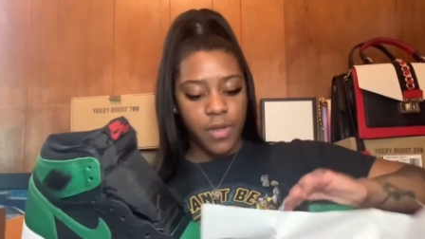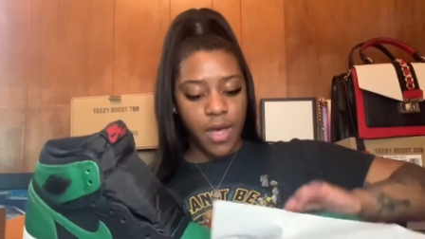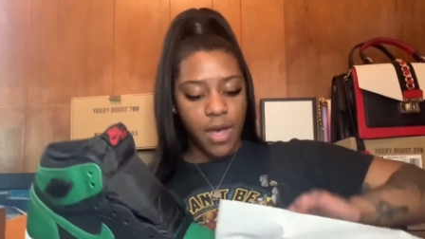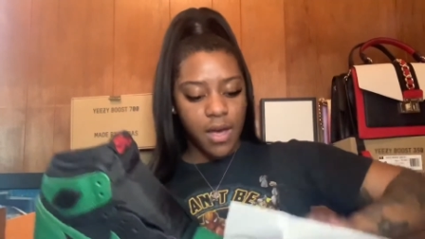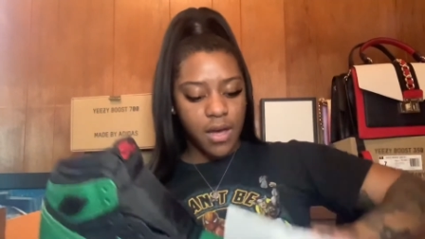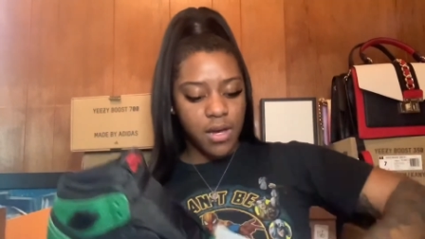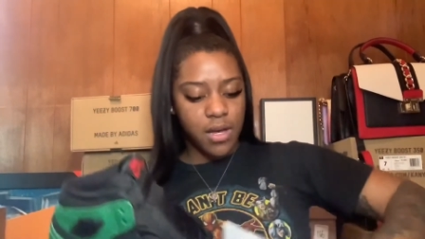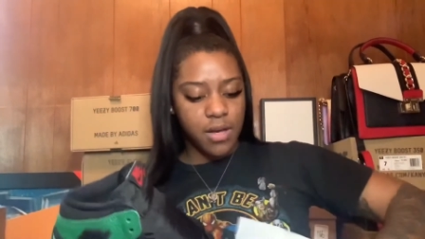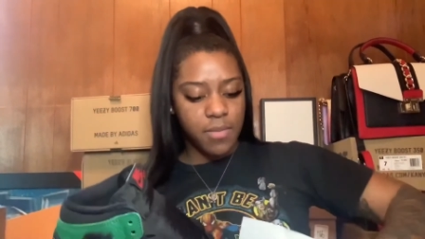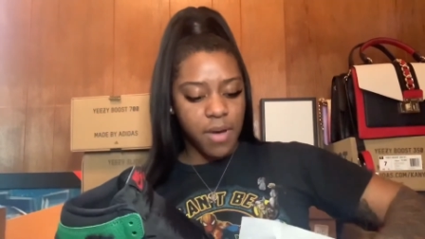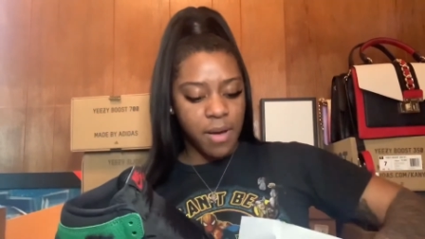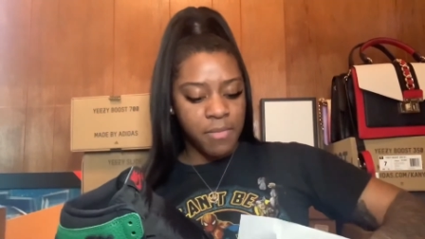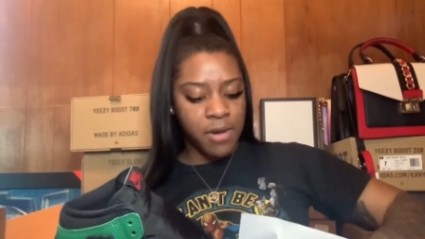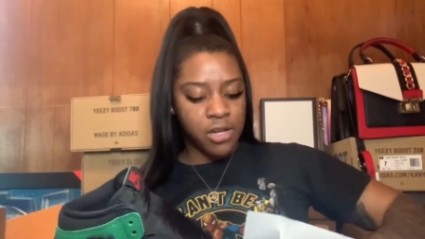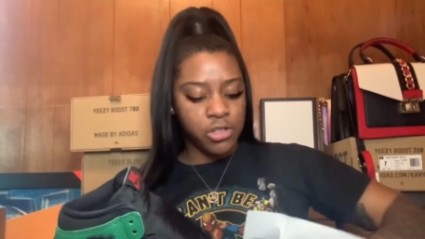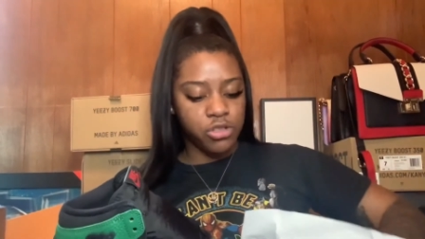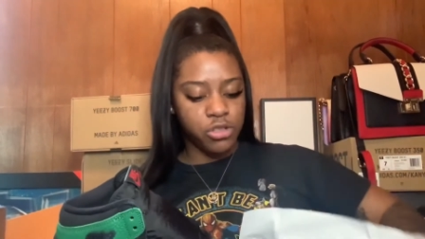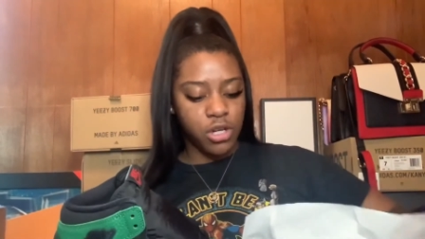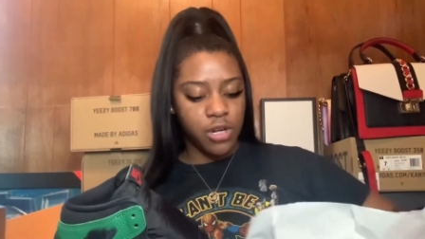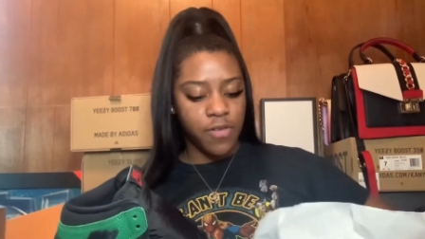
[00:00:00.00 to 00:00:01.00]
Um, I'm
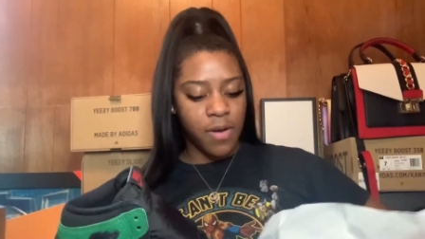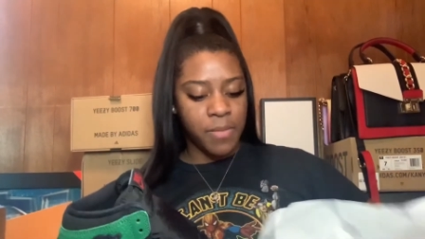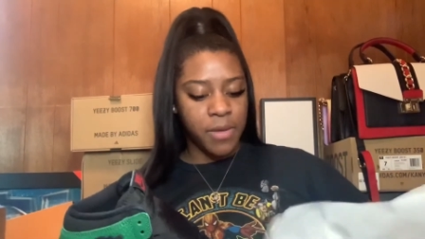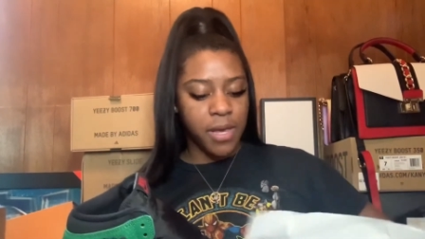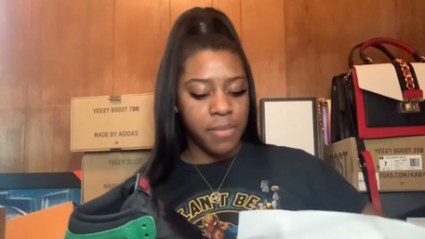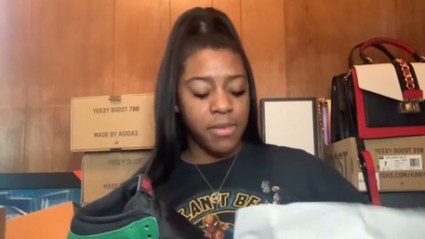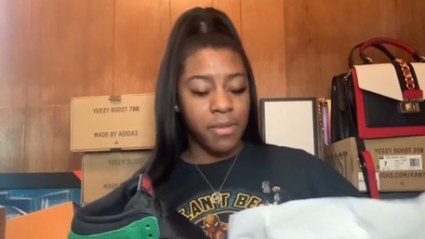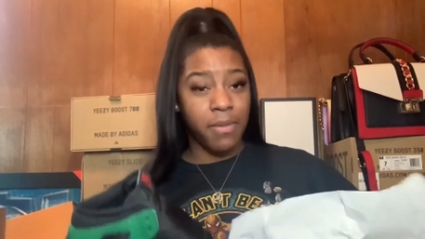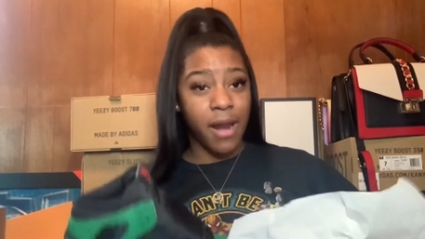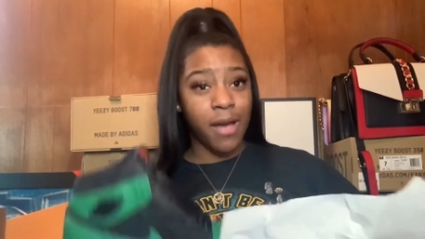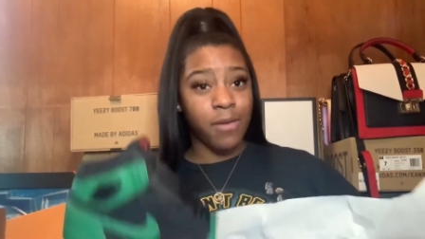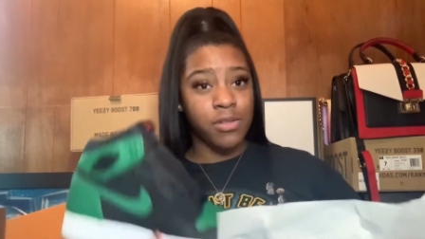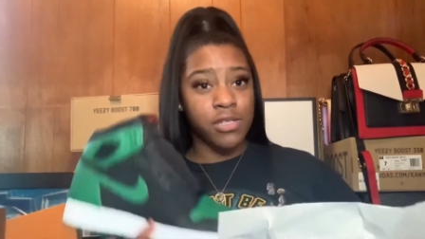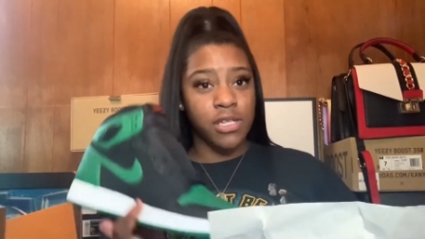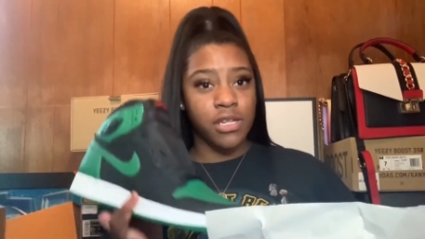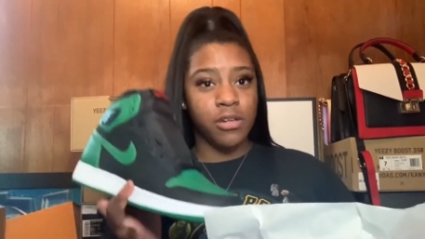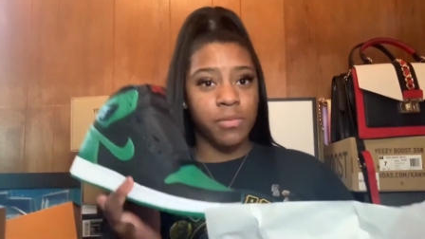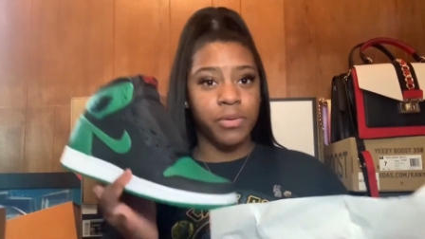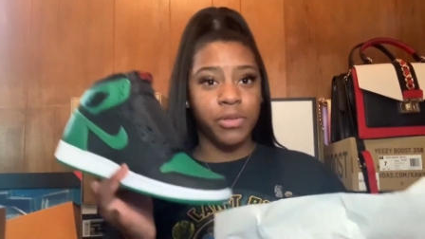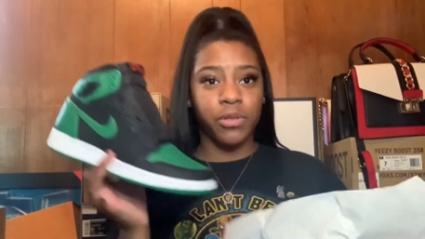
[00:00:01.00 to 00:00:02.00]
not sure if I'm gonna keep the black ones
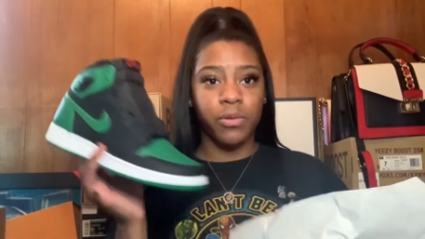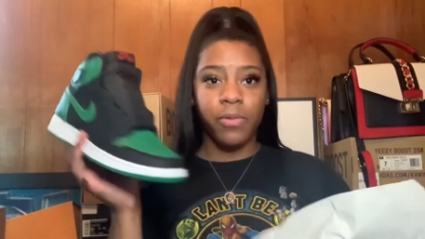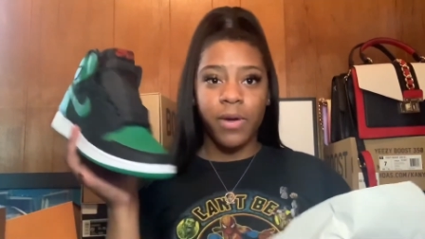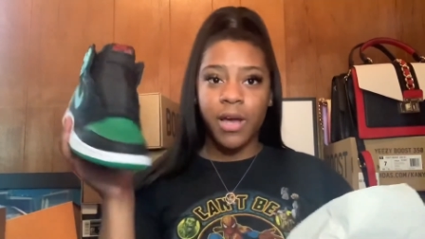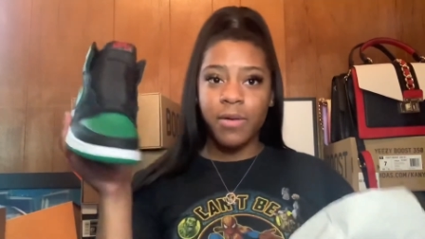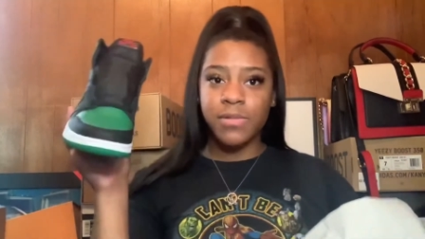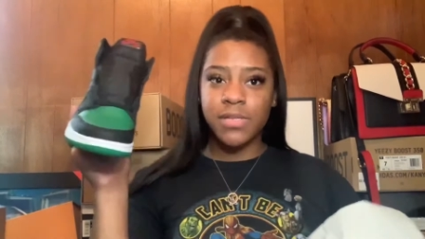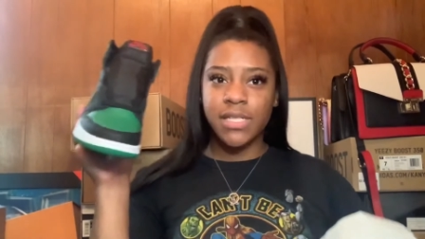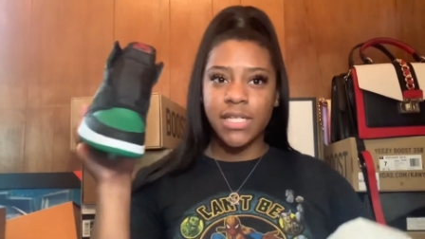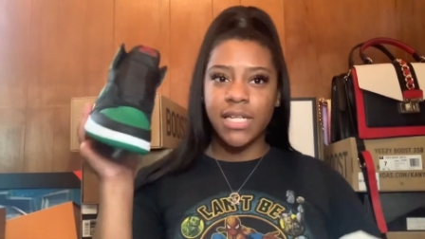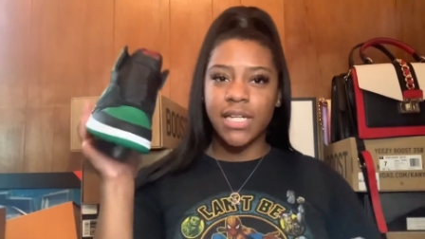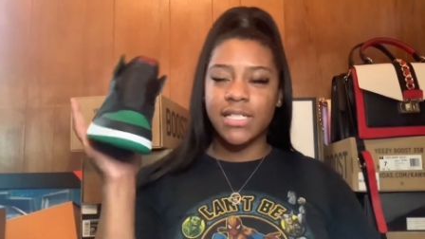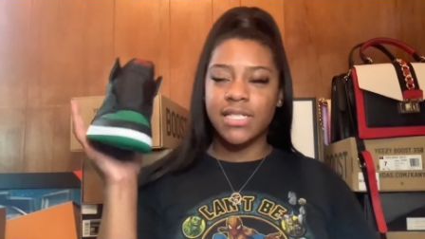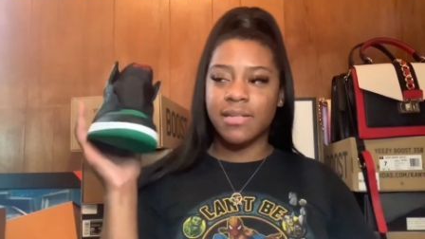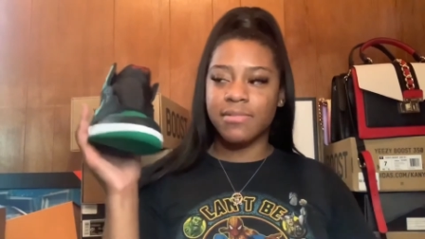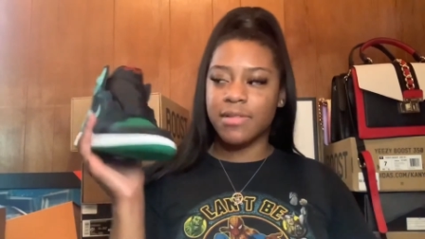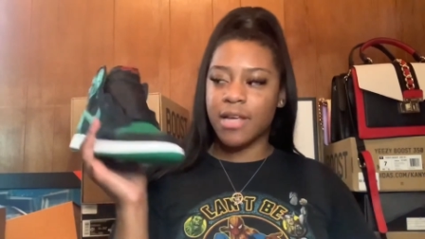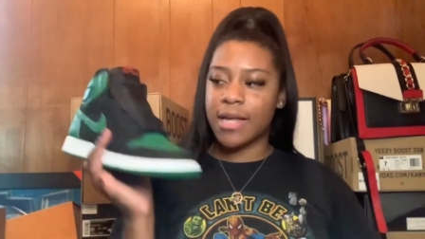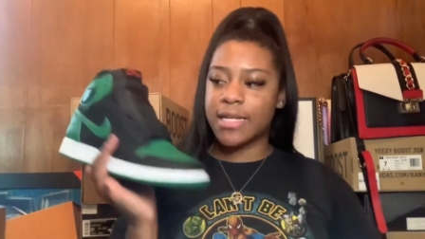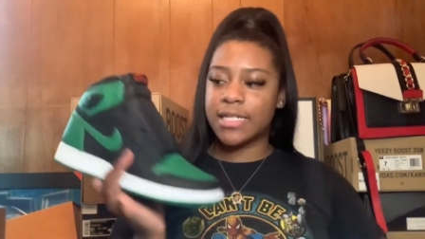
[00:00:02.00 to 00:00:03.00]
in or put the red ones in.
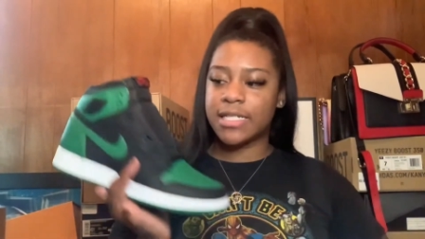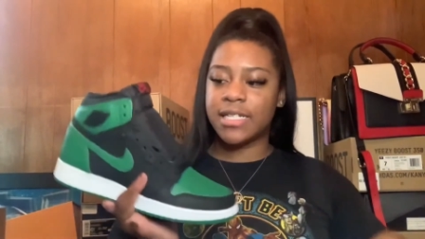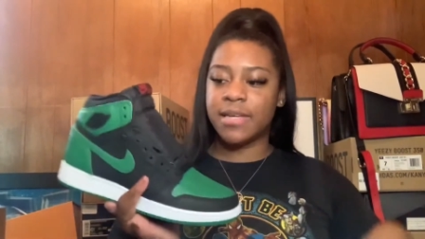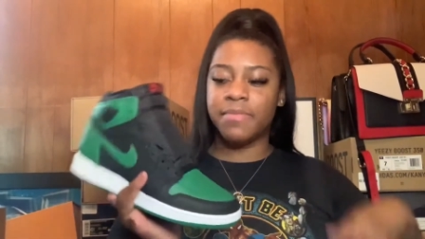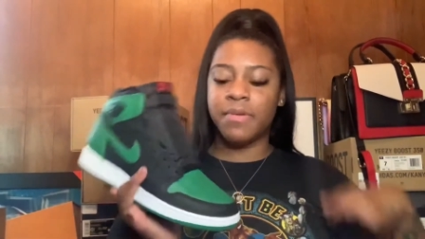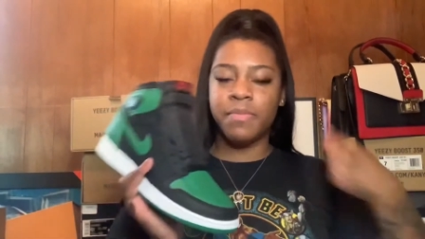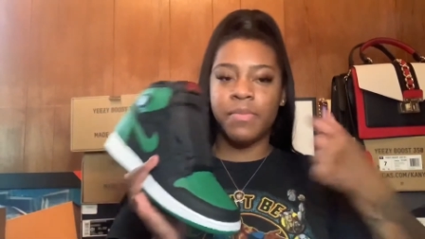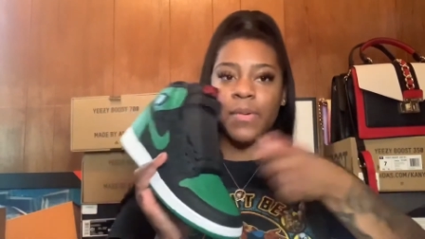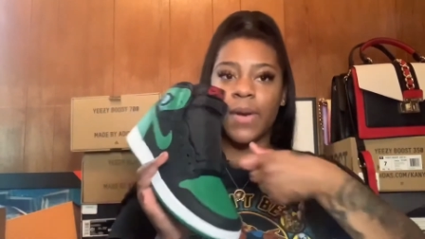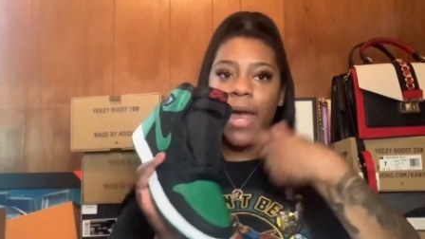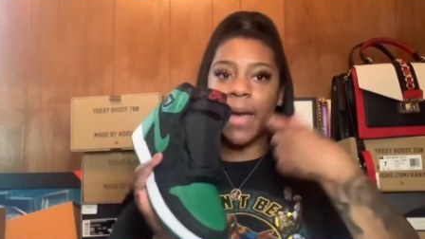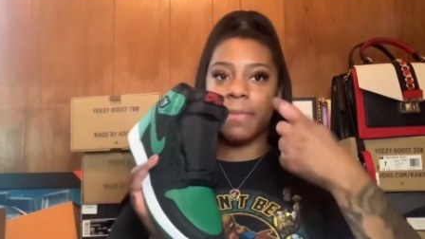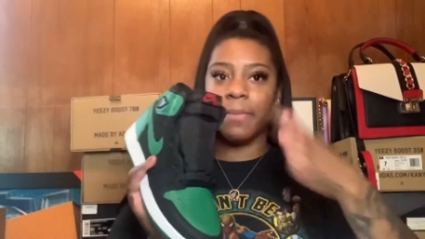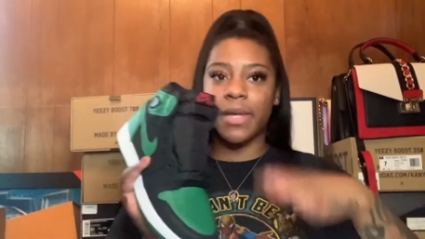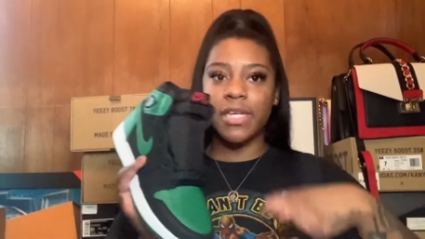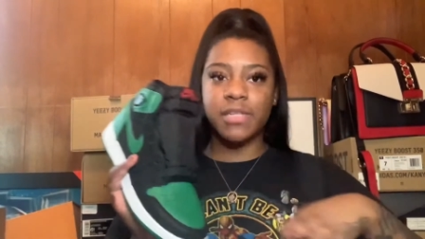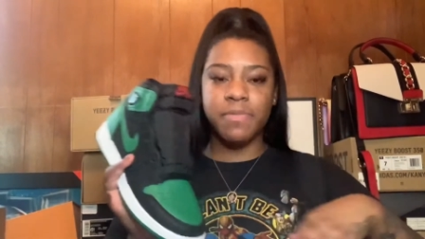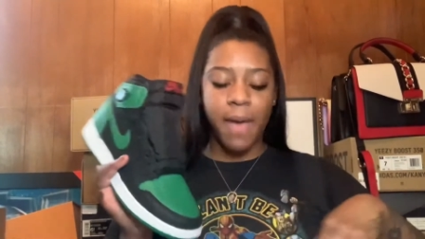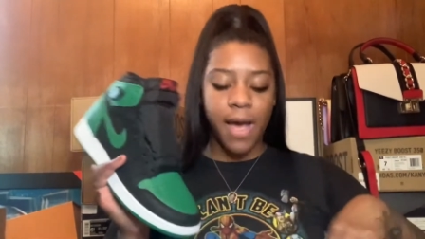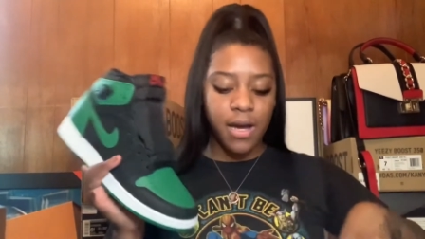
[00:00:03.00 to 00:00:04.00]
Sometimes I see people like
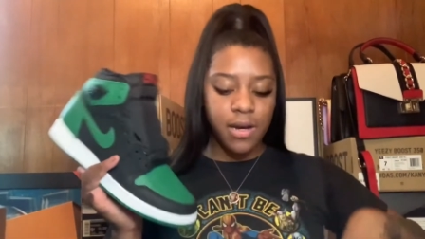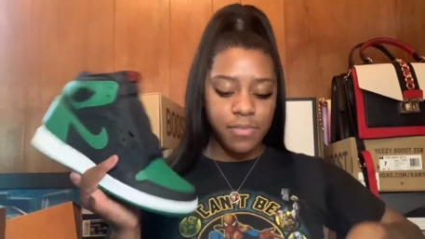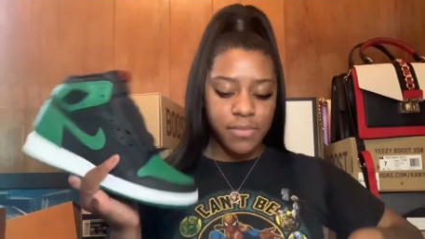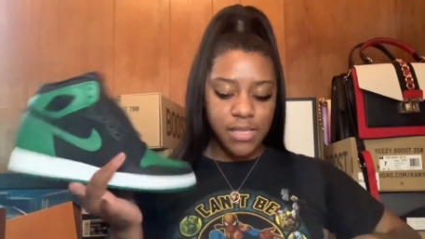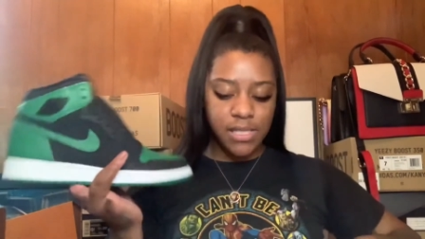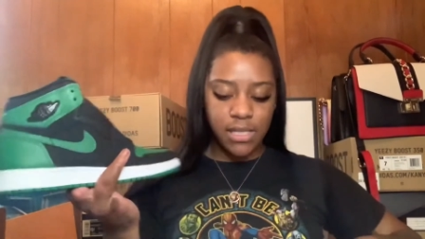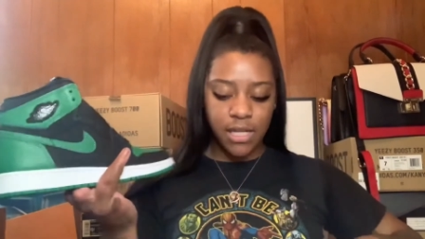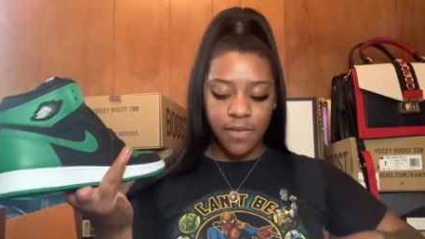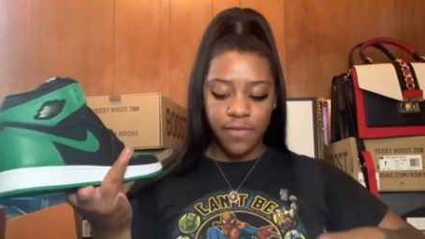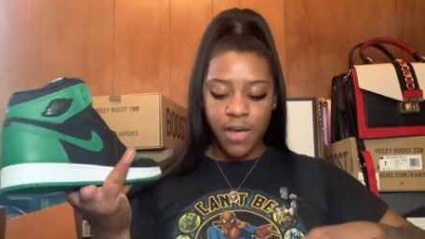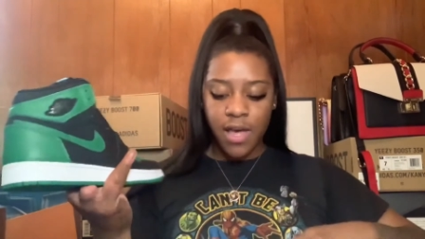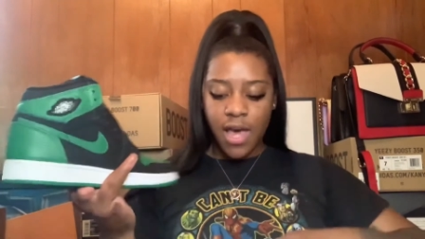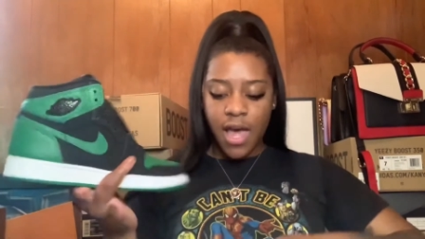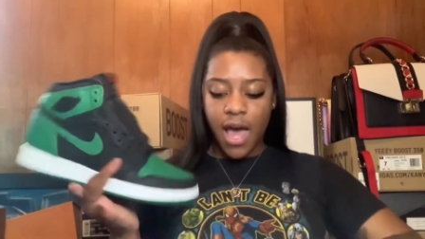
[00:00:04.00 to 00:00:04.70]
Mitch Mack them and stuff.